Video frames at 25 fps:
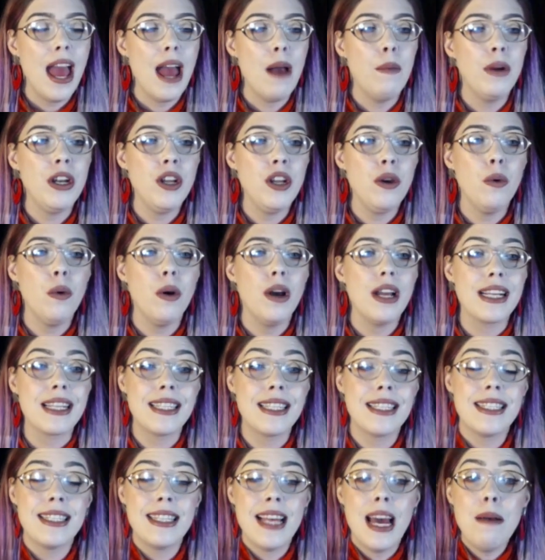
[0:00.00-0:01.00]
And when you
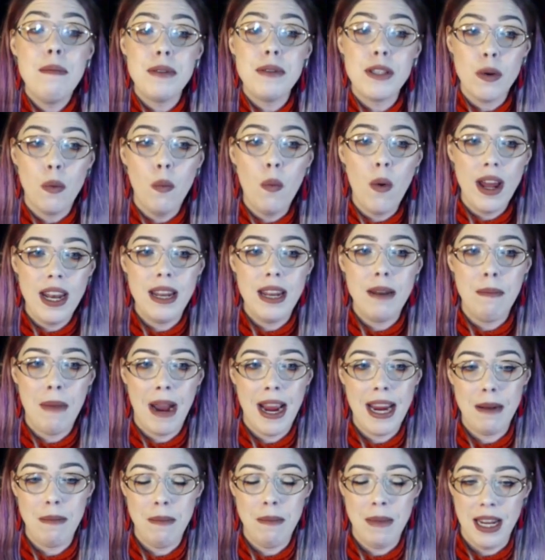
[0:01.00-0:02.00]
accept what it
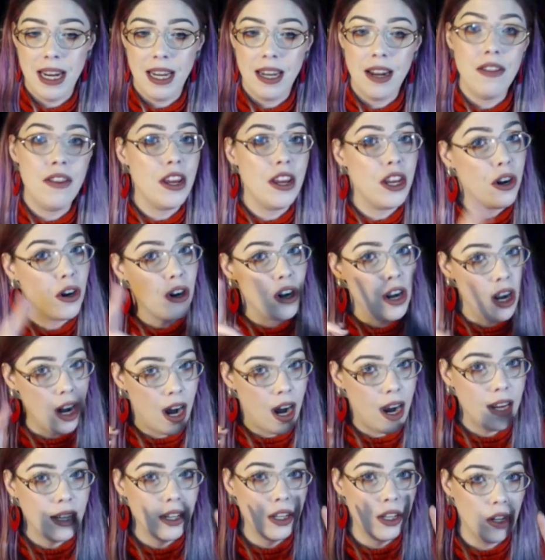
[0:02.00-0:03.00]
might mean, that you're
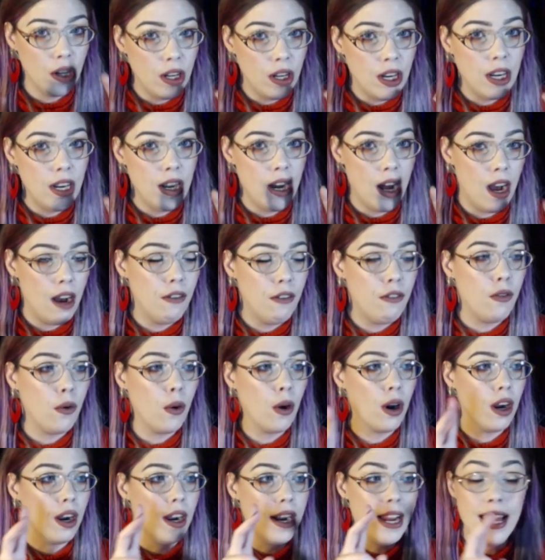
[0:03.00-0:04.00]
not good enough,
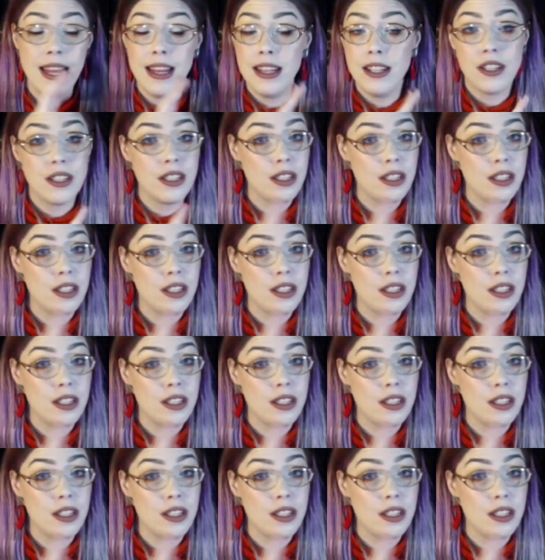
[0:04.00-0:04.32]
or in